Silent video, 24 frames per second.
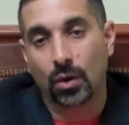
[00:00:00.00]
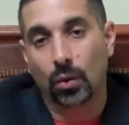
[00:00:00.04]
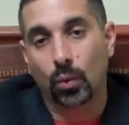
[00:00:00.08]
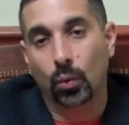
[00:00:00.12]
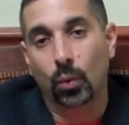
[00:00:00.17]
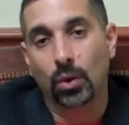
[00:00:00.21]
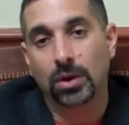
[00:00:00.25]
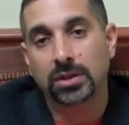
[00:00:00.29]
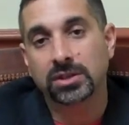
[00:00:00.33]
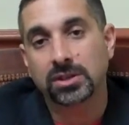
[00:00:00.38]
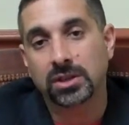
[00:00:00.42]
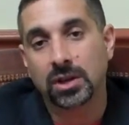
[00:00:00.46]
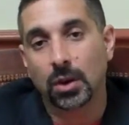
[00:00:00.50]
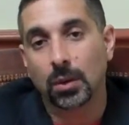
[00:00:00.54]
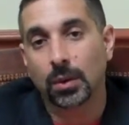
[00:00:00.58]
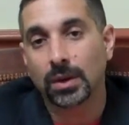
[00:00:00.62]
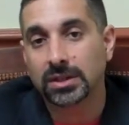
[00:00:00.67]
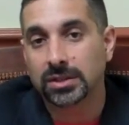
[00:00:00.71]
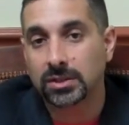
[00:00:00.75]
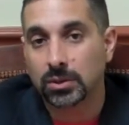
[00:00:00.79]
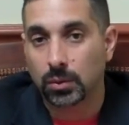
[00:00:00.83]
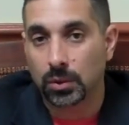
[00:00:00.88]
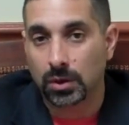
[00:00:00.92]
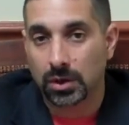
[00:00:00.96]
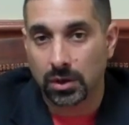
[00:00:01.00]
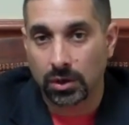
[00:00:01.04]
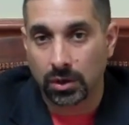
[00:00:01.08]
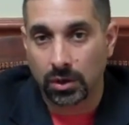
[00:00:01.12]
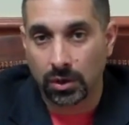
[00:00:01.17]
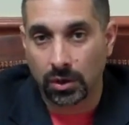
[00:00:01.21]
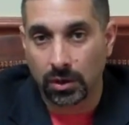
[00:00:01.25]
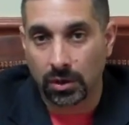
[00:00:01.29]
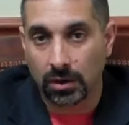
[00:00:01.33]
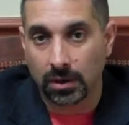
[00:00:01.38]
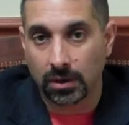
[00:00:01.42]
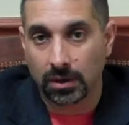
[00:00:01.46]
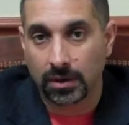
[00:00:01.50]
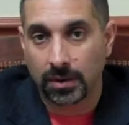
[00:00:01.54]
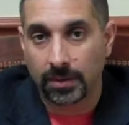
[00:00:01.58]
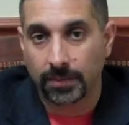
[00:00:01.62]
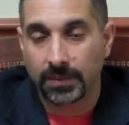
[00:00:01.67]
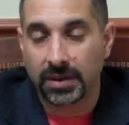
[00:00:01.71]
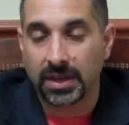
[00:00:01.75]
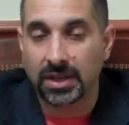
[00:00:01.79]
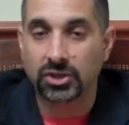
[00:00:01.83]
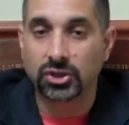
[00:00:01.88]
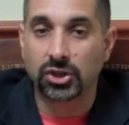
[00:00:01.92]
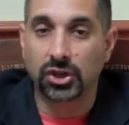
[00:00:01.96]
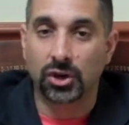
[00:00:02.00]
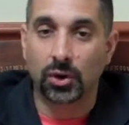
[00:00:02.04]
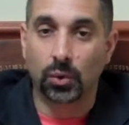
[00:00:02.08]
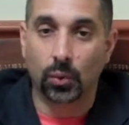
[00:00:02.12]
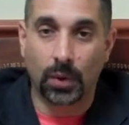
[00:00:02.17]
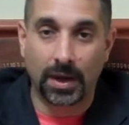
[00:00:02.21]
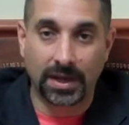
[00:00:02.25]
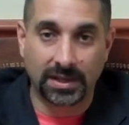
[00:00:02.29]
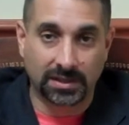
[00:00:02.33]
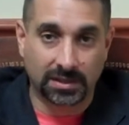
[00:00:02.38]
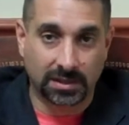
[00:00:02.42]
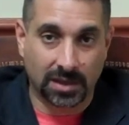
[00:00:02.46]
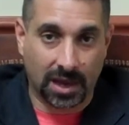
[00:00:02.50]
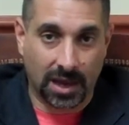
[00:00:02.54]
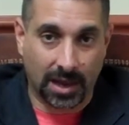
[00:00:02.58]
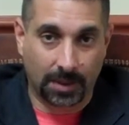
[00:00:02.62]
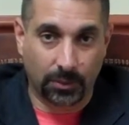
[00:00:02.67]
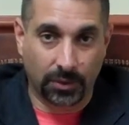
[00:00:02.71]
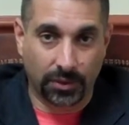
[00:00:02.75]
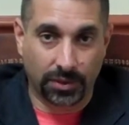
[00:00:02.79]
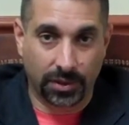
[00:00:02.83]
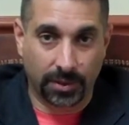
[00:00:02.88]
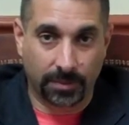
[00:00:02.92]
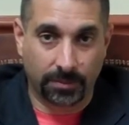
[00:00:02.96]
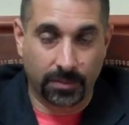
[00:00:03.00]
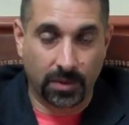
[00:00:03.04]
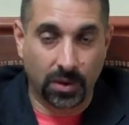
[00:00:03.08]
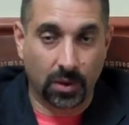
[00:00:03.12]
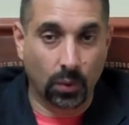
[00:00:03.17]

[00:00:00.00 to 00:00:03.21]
what's going to occur is you're going to waste time with them.